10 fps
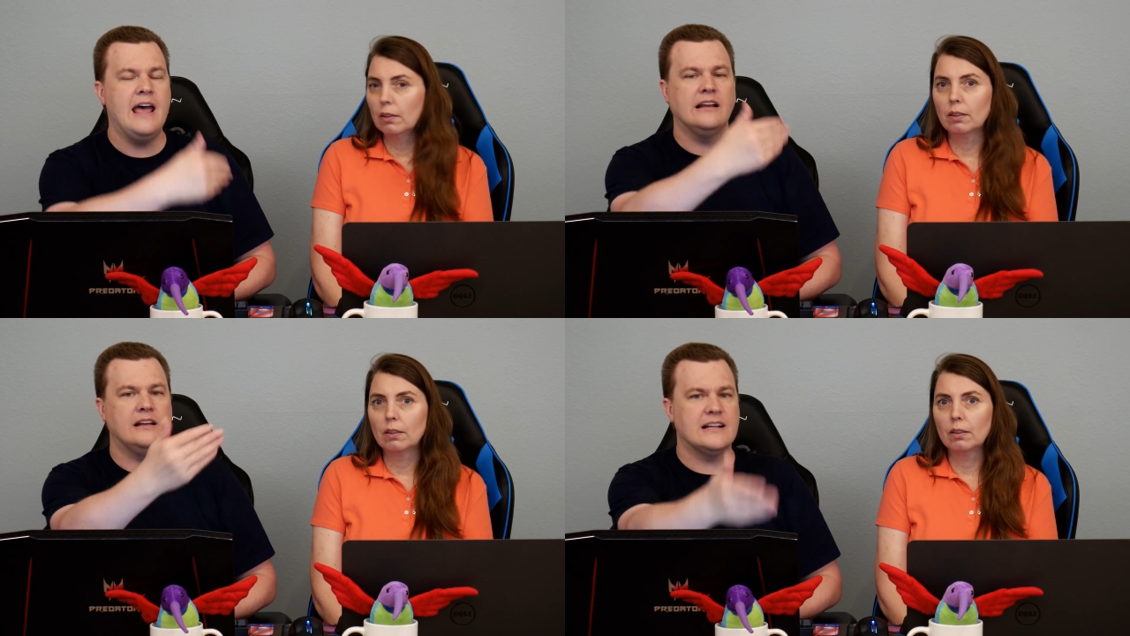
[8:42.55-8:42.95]

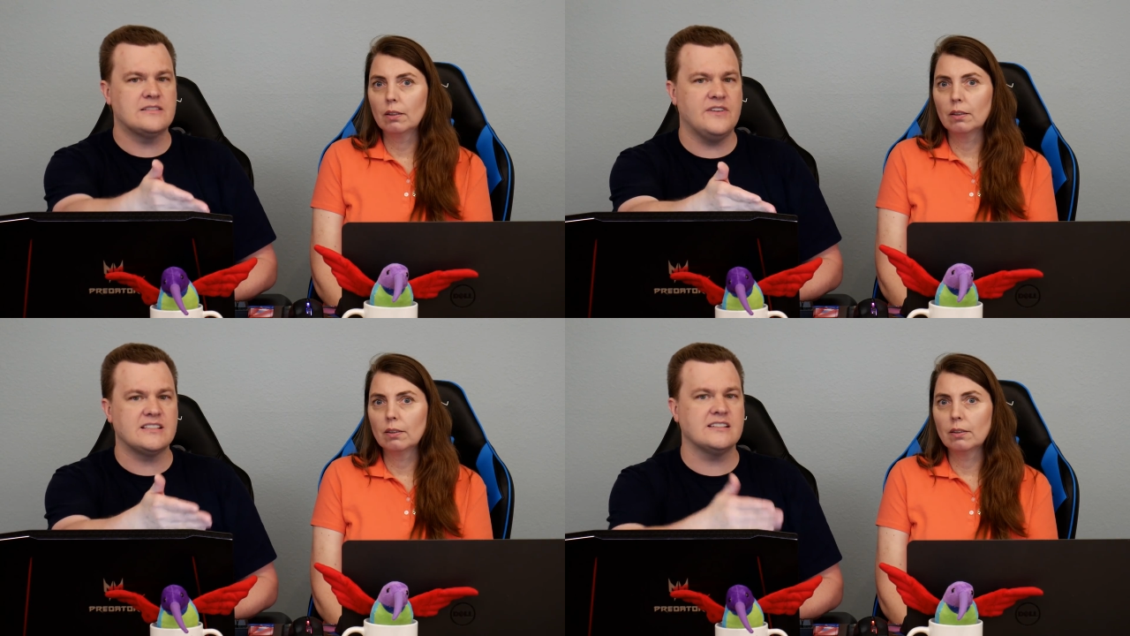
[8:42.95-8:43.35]
Speaker 1: and
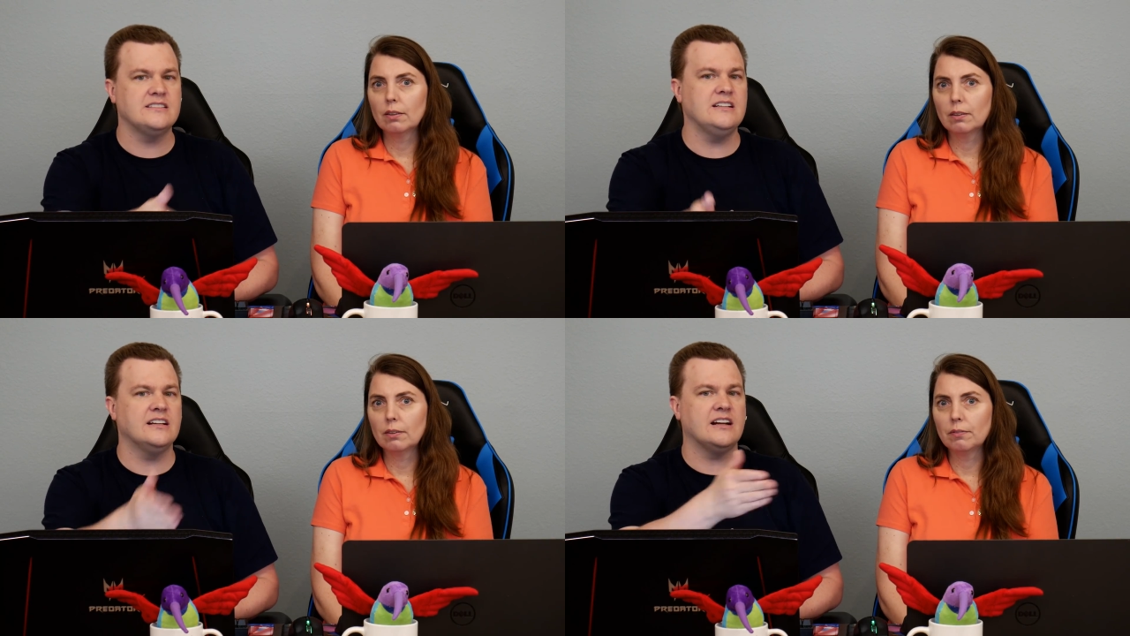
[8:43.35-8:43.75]
lots of
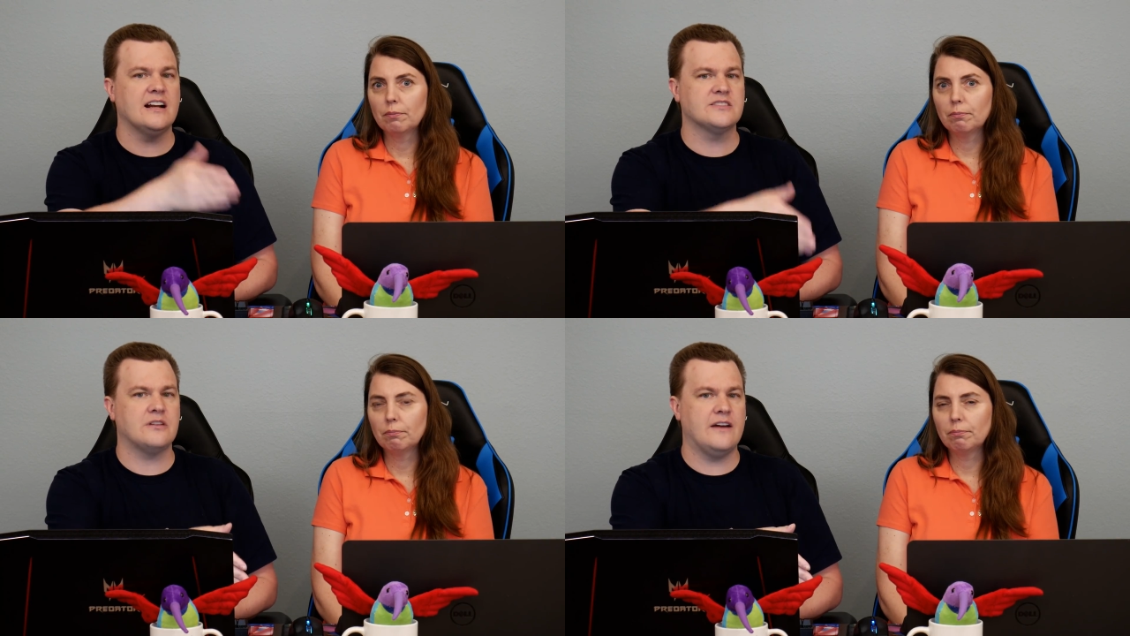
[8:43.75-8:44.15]
SSD and a
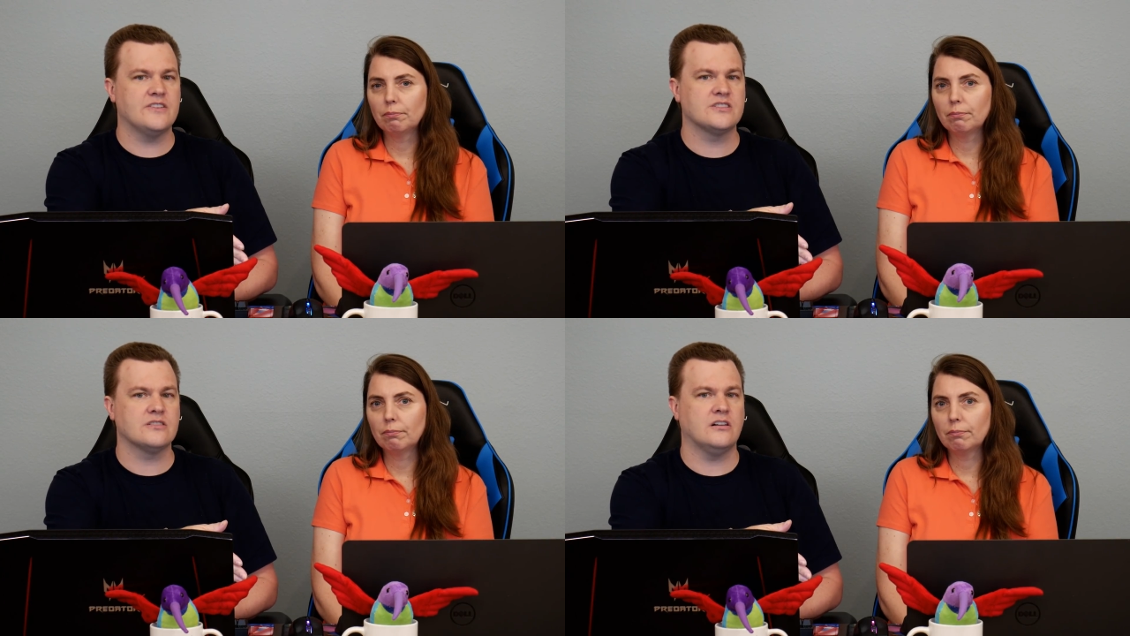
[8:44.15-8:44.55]
nice
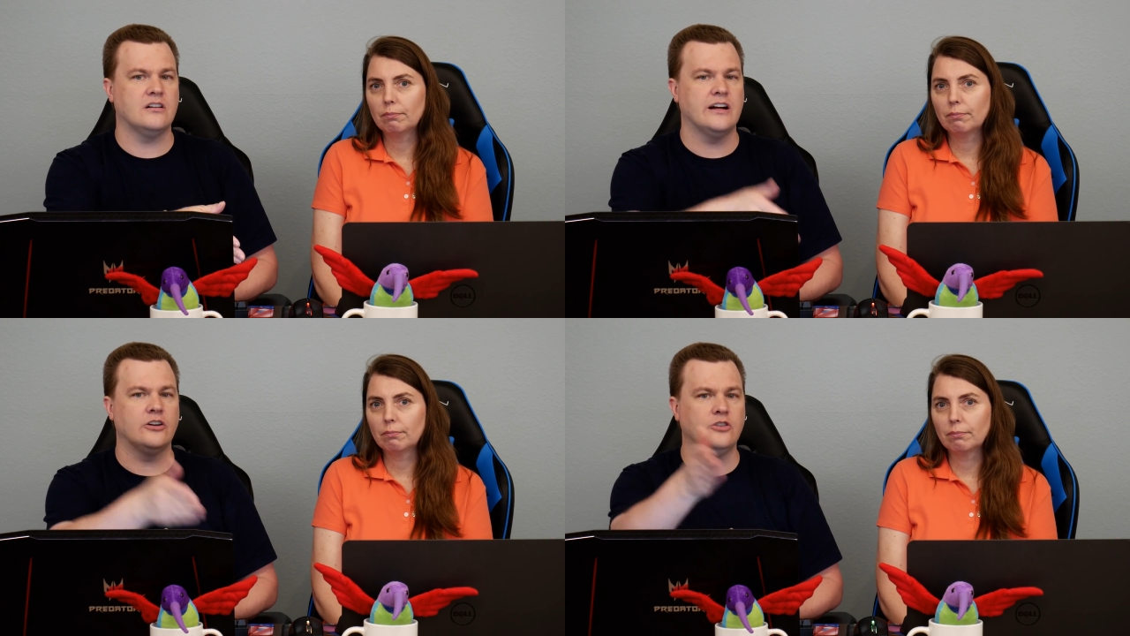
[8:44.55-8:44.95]
graphics
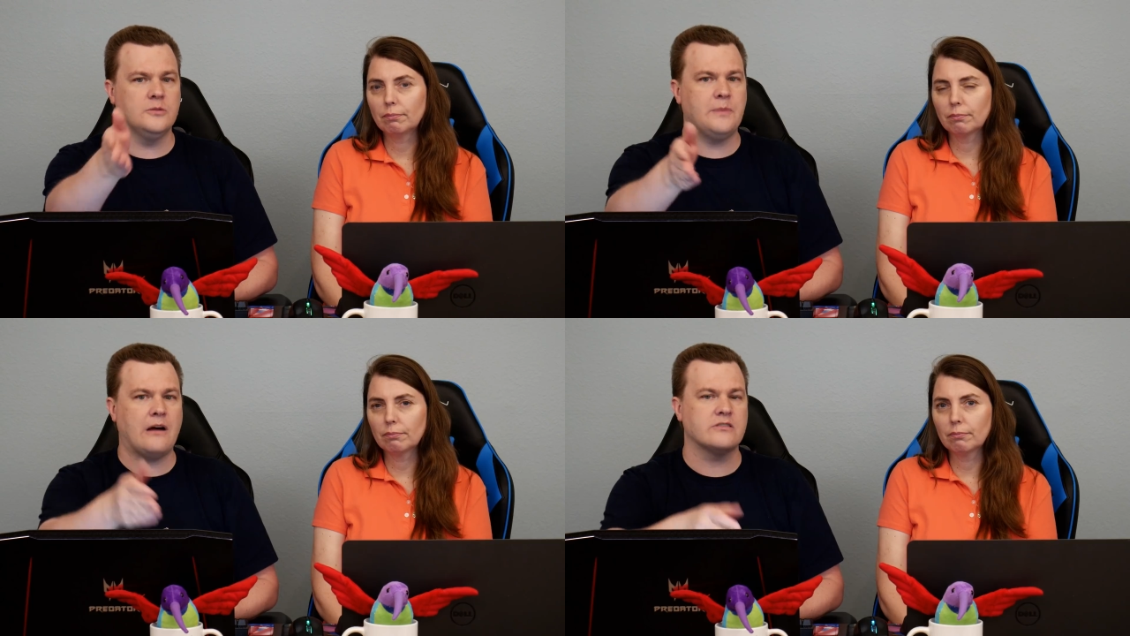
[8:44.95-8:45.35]
card and a
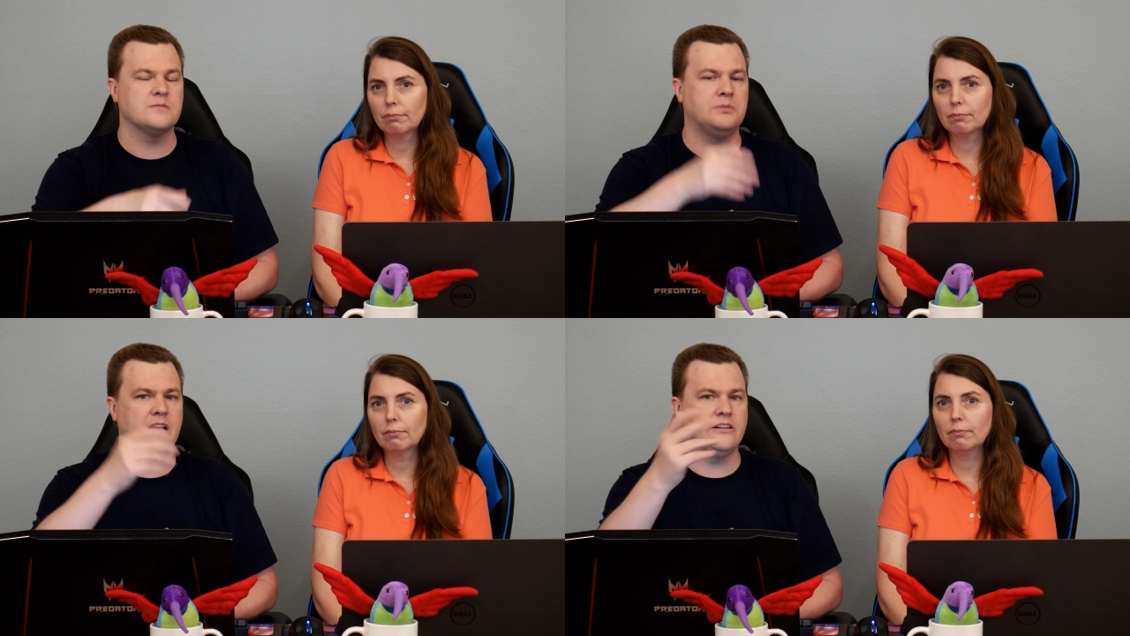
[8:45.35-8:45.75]
good power
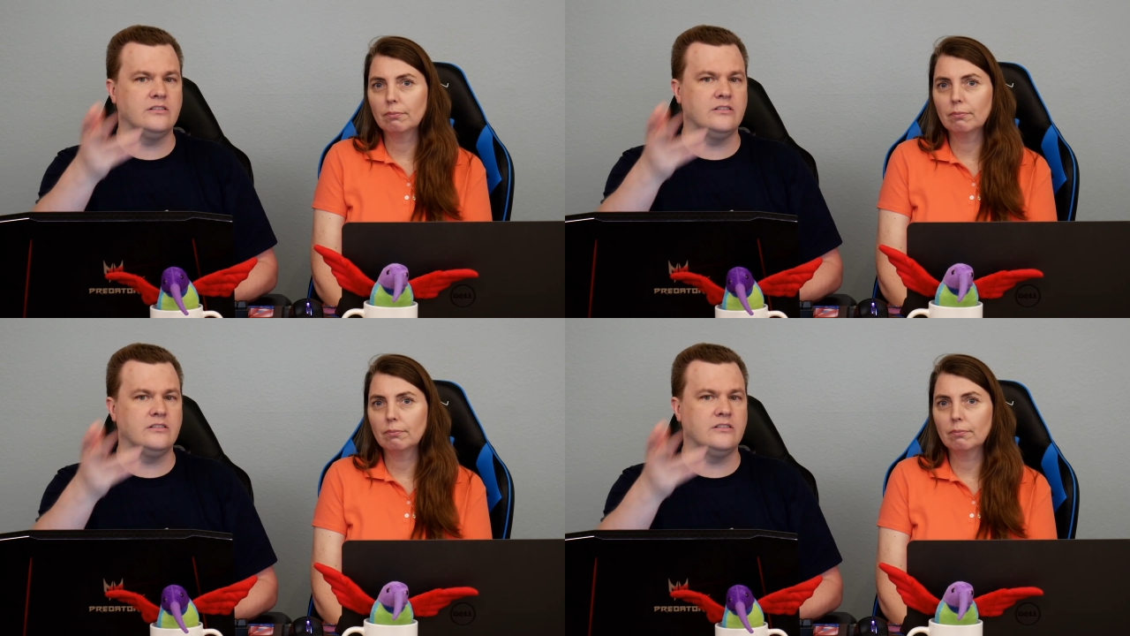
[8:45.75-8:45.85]
supply and a